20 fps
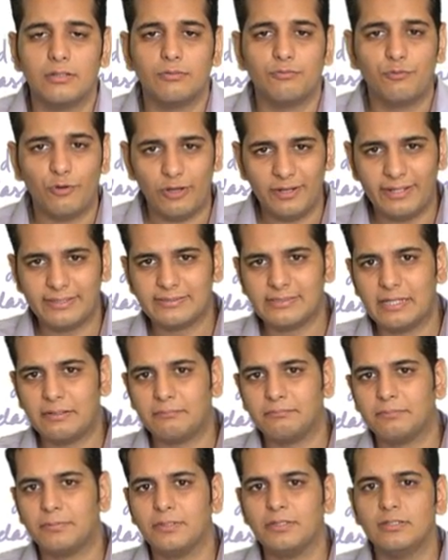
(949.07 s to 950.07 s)
For
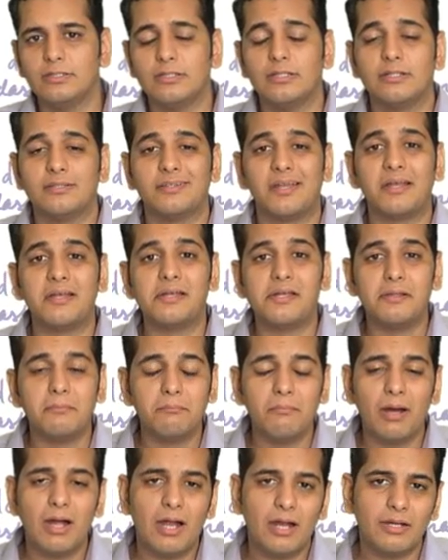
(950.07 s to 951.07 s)
example, the
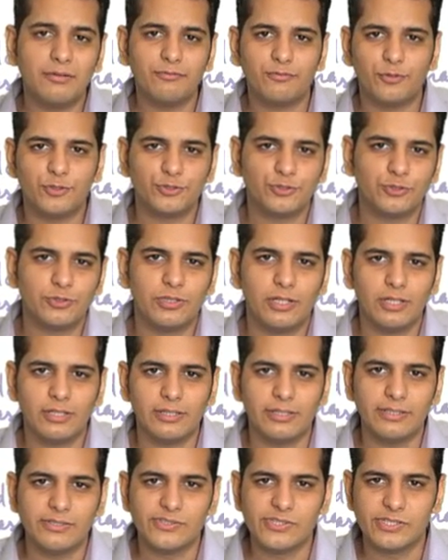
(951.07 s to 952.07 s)
demand for sugar
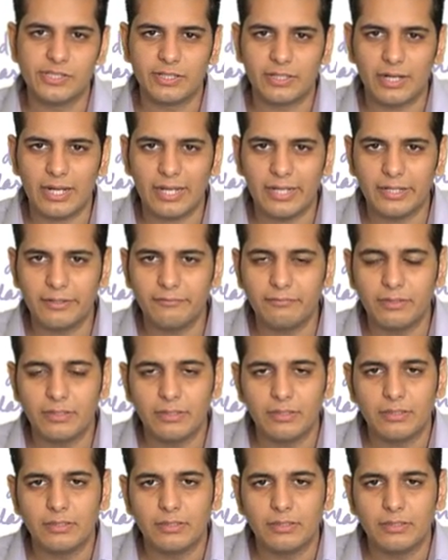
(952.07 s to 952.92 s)
is derived